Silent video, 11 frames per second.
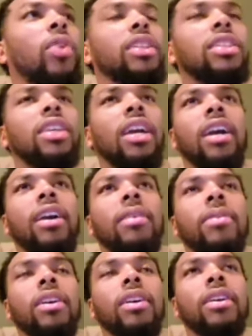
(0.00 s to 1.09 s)
one
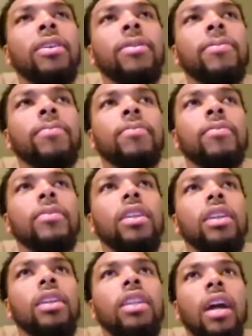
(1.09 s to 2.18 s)
time um,
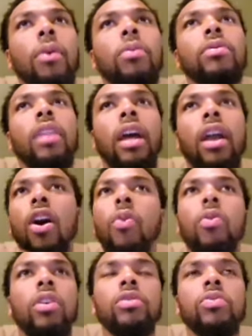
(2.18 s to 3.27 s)
that I would like
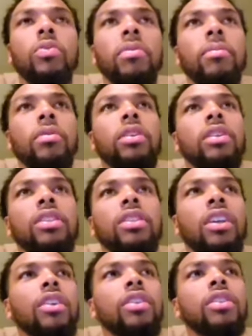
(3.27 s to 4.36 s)
always remember and
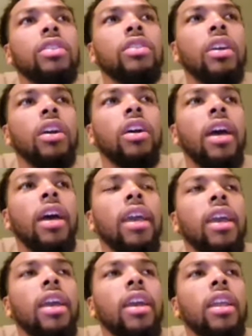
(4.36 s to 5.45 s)
cherish is uh, I
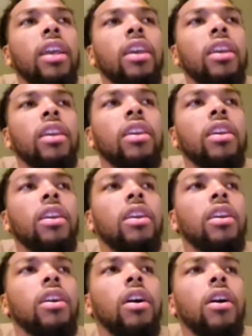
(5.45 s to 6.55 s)
had a
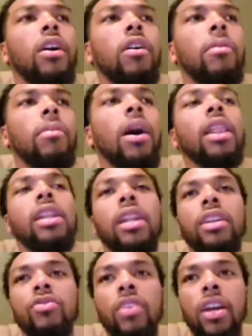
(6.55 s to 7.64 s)
um,
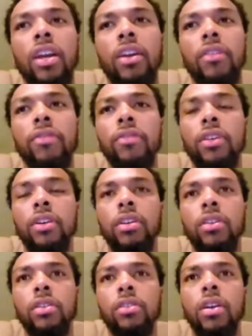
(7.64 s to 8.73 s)
holiday drive
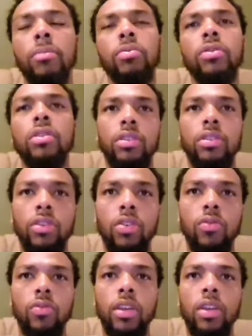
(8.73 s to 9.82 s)
uh, a couple years
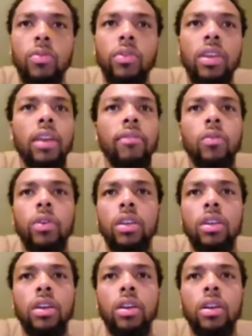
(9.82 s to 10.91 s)
ago, and we gave
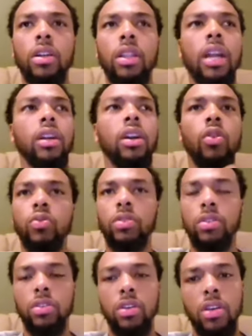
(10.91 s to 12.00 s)
away uh, a lot of
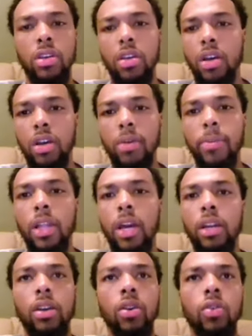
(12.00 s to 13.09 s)
coats. Um, a
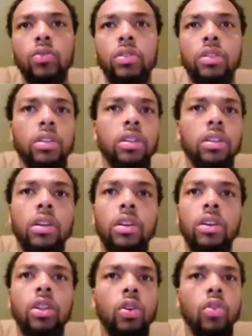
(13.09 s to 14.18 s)
lot of coats and uh,
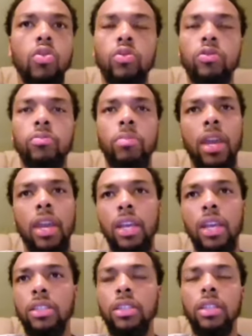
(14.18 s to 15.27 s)
clothes,
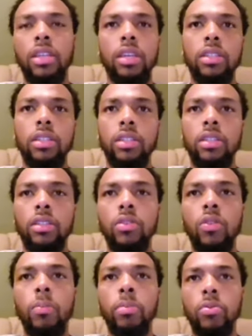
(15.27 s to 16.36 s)
bags and things. And,
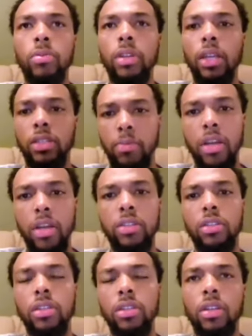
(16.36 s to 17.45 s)
you know, Puma, they
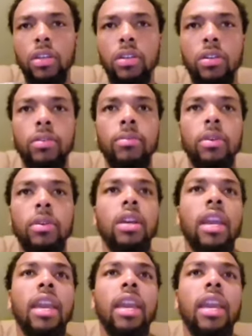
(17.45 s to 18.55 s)
sponsored it. Um,
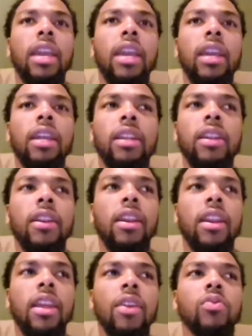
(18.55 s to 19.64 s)
and
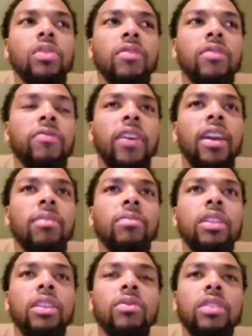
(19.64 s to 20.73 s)
it was a
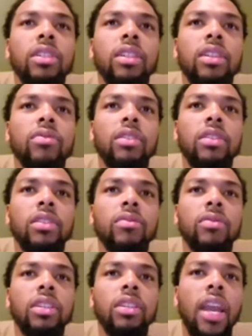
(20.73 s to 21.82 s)
family. It was a, it was a, it
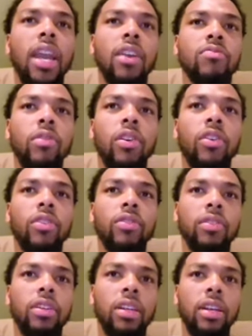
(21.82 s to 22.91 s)
was a guy who brought,
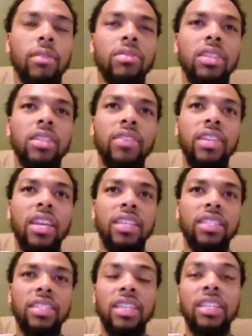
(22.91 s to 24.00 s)
I believe he
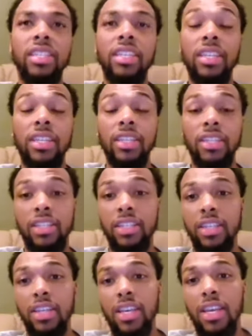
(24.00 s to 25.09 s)
had six
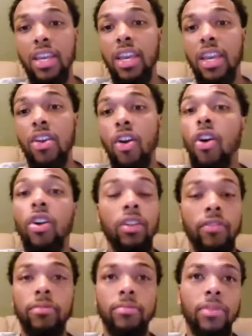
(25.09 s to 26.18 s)
kids, and
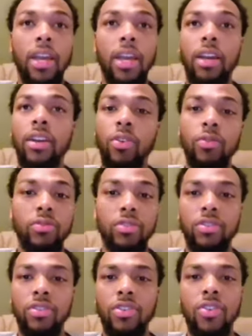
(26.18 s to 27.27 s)
all of them got
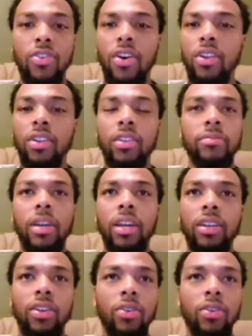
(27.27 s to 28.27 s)
coats, you know, all of them